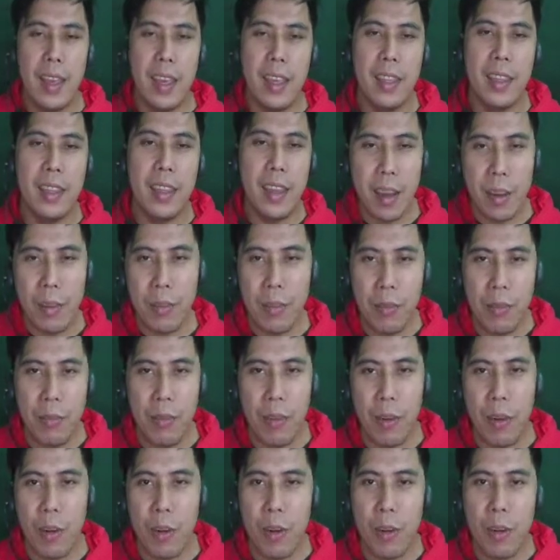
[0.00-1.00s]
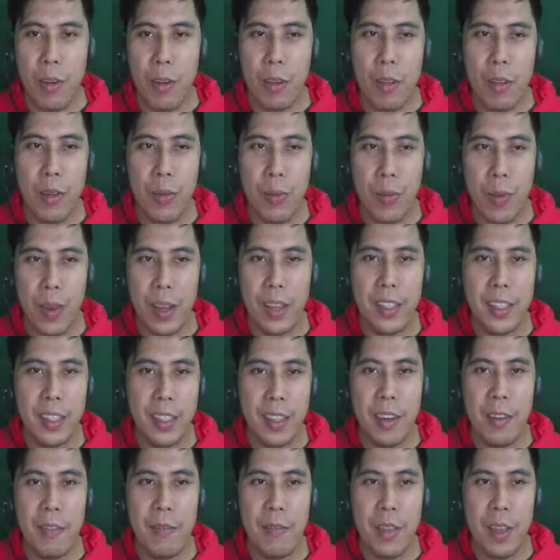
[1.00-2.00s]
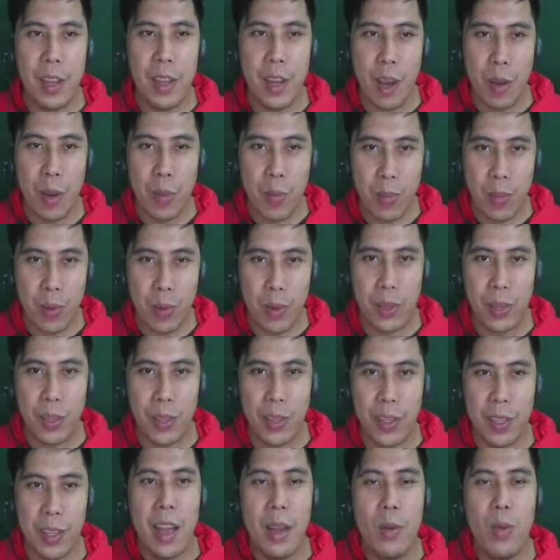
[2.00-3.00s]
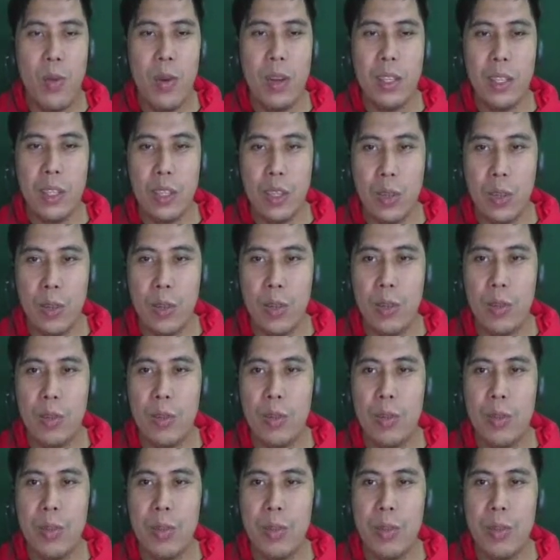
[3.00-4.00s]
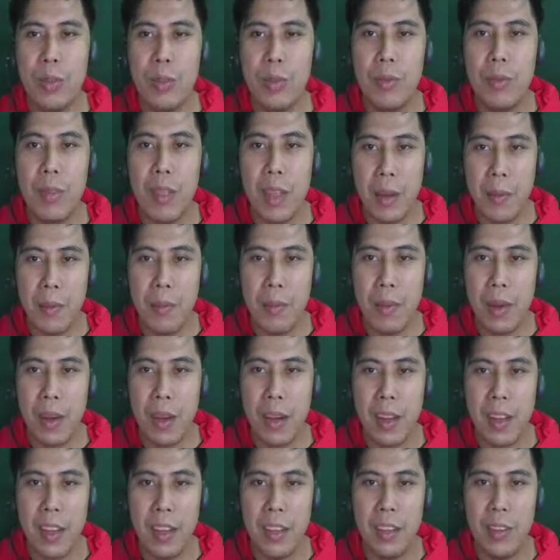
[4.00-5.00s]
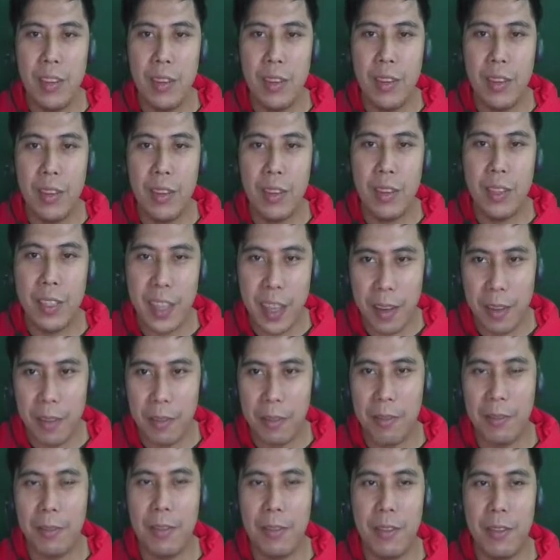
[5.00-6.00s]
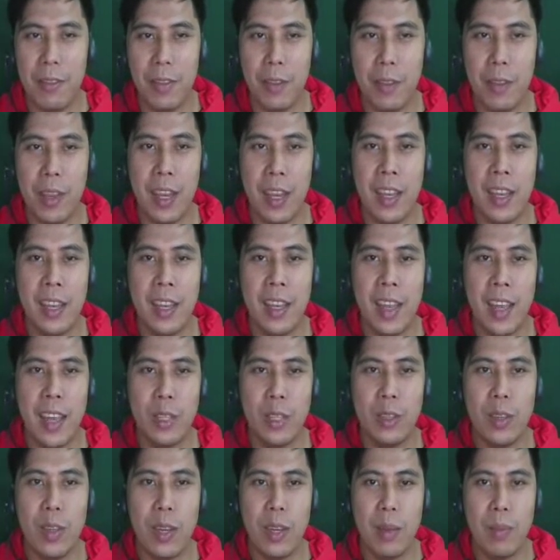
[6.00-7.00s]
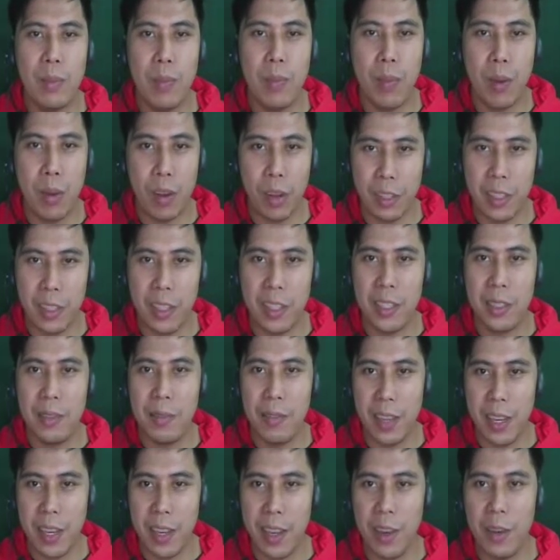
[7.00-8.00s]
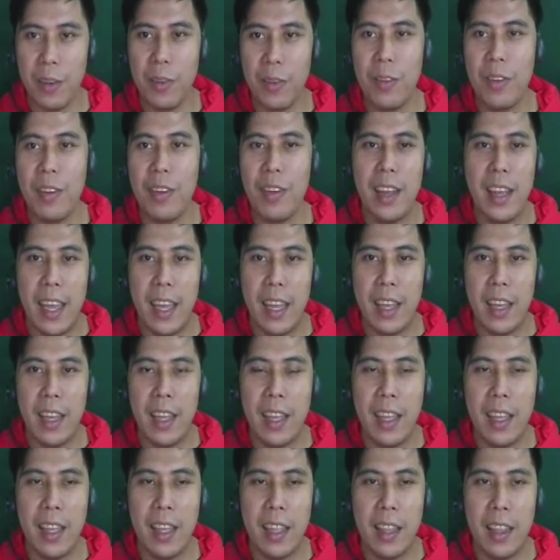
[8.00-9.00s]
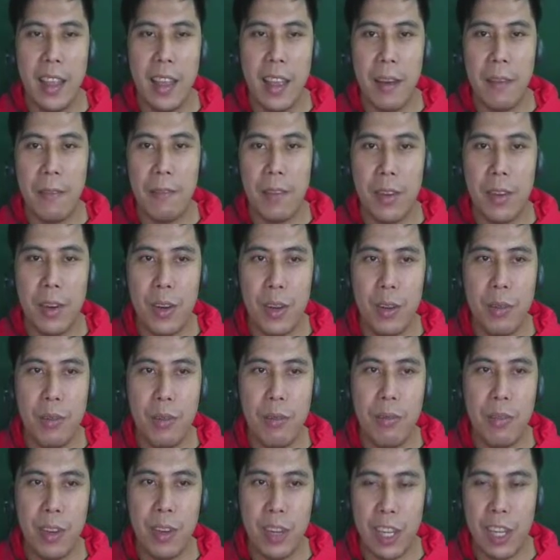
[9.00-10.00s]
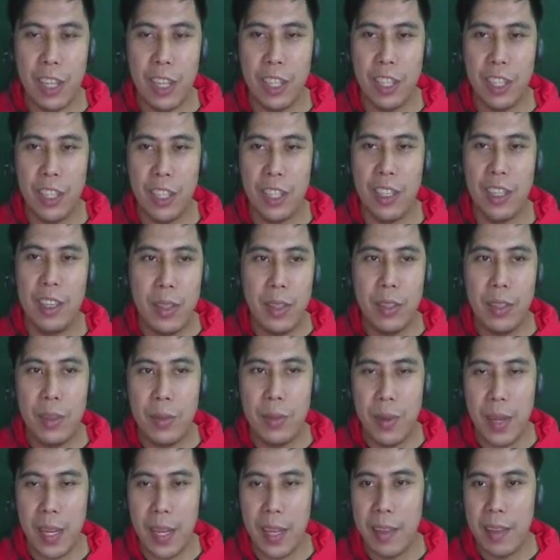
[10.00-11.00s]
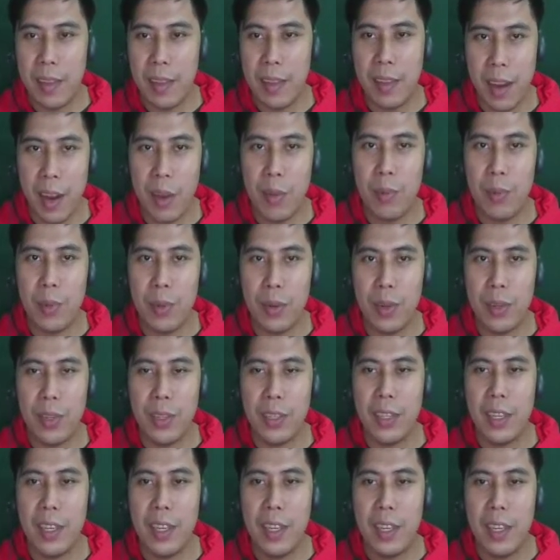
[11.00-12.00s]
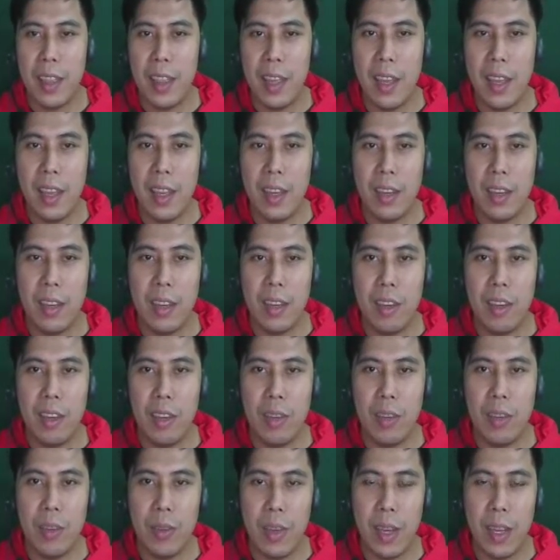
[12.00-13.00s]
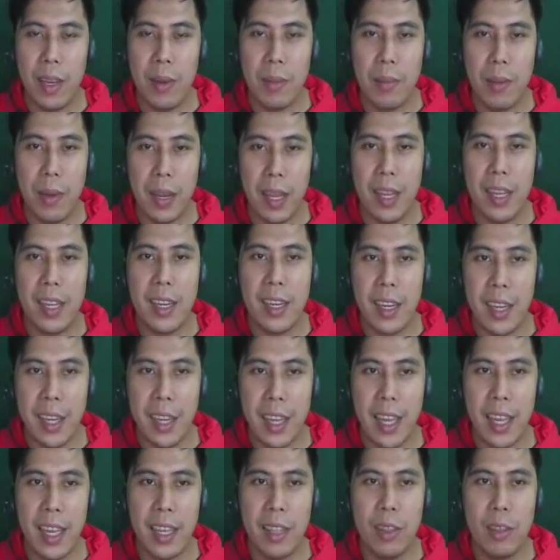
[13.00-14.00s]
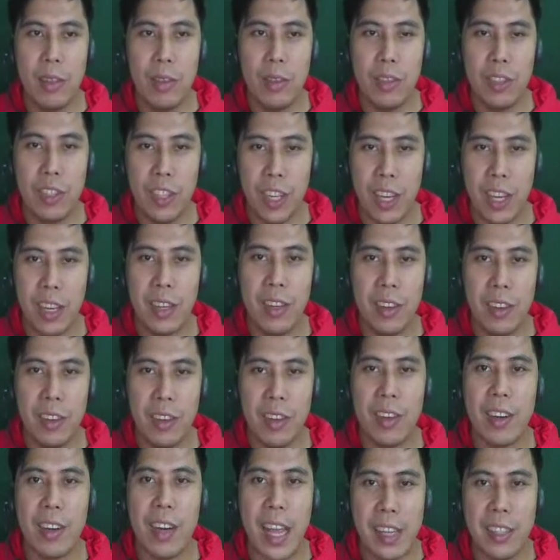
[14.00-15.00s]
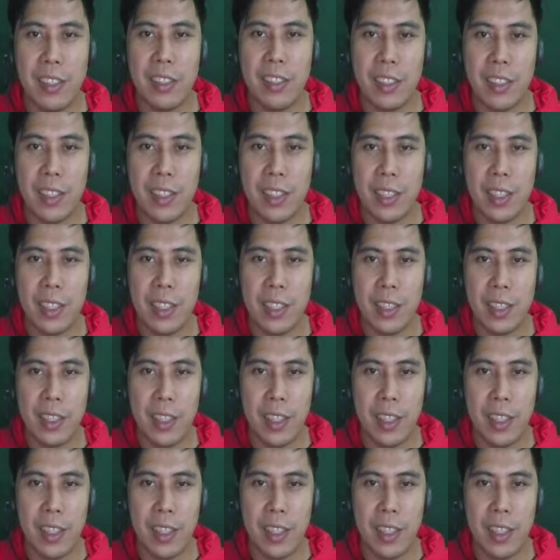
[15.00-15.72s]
And now for the rest of the numbers, I want you to do them by yourself. You can actually pause this video, and after you finish answering the numbers, then you can play it again to check your answer.